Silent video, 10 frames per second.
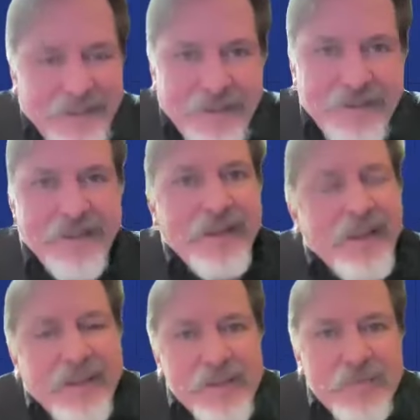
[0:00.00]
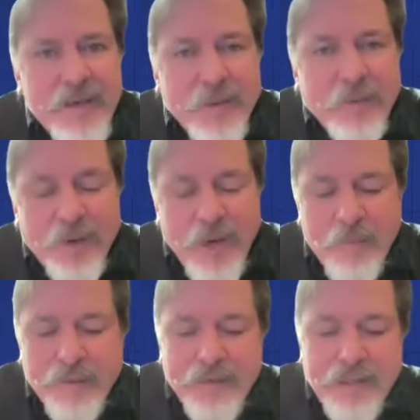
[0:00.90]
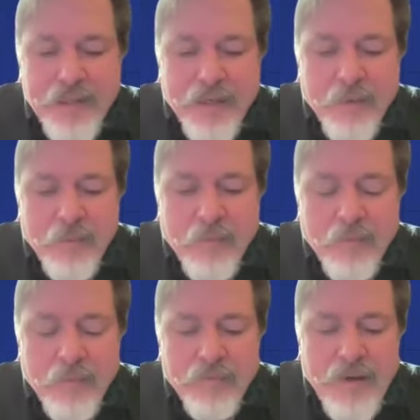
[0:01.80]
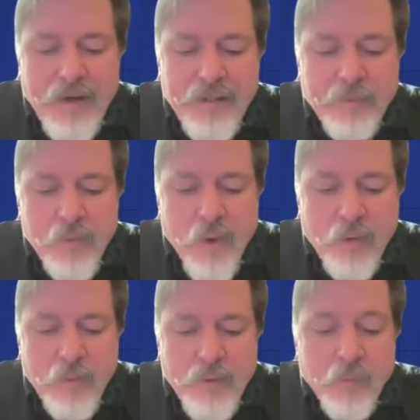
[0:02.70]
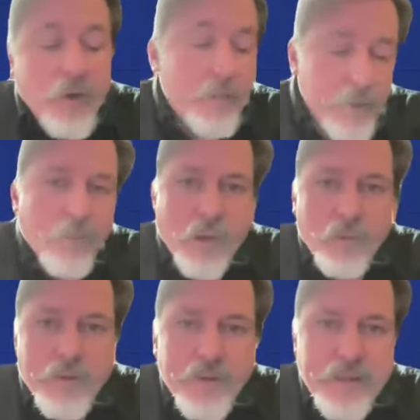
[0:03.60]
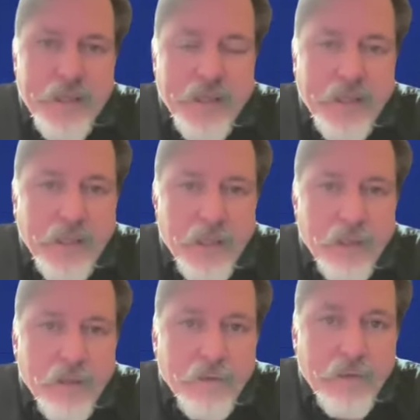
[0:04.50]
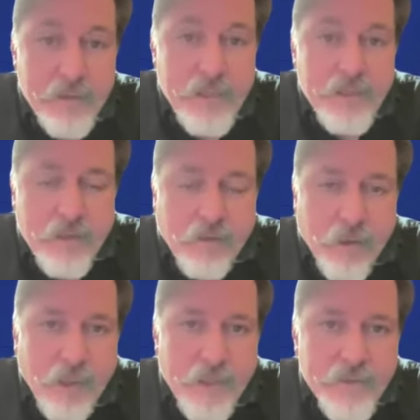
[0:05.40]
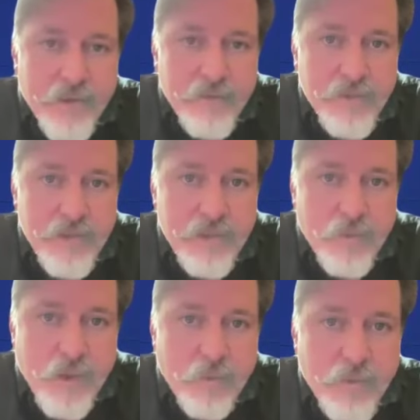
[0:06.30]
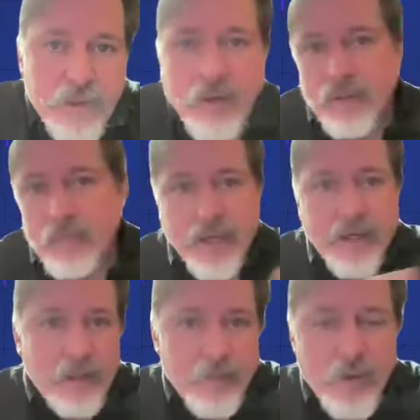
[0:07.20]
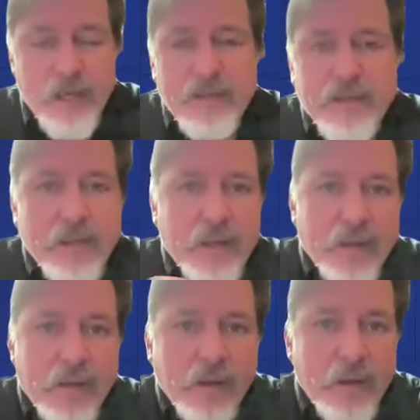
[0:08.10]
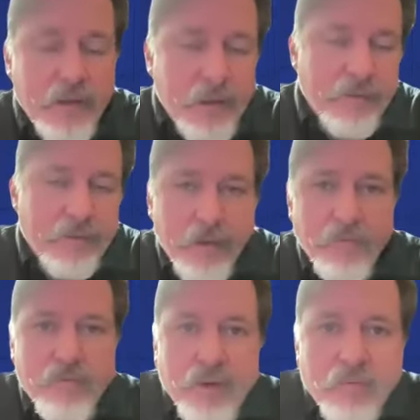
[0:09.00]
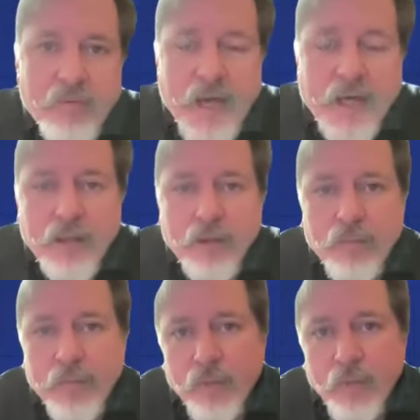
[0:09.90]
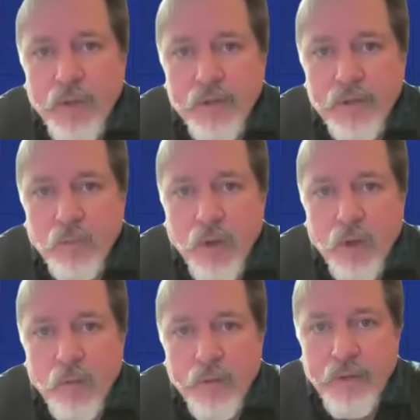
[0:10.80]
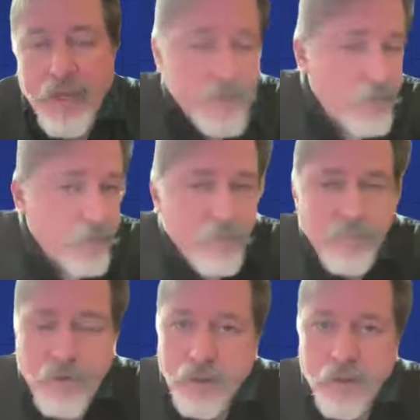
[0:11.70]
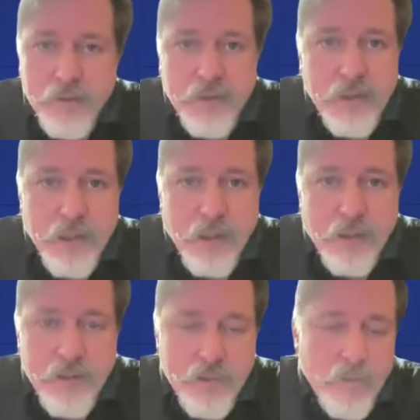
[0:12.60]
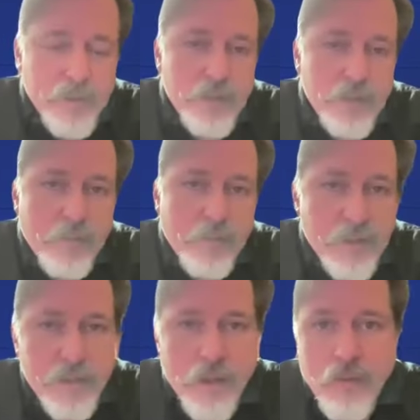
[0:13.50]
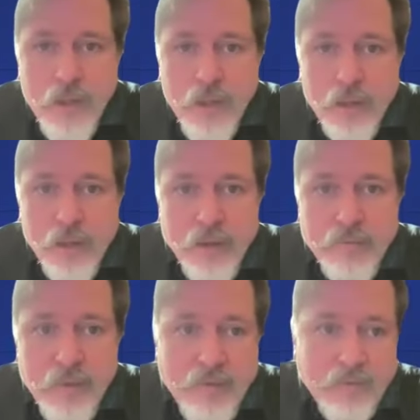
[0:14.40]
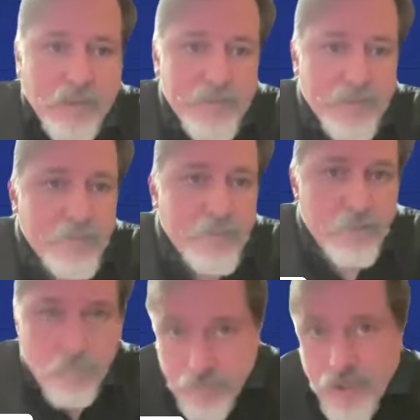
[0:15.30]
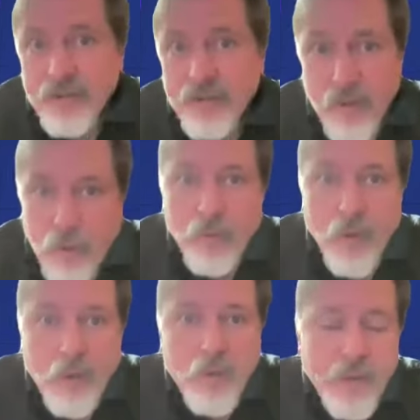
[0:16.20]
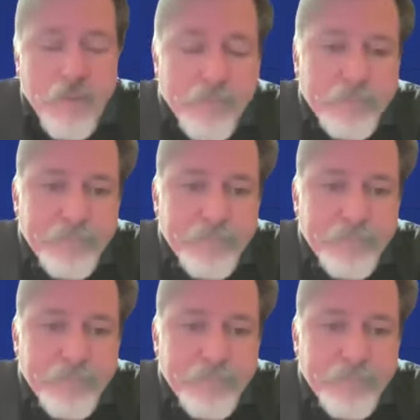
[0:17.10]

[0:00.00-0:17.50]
I guess I think I just made that word up, but the fact that we work with what you work with today extends to our cloud services as well. We talked about AWS and their vernacular, but we also work with Azure very closely, as well as GCP. So if you have a cloud service, chances are we work with them.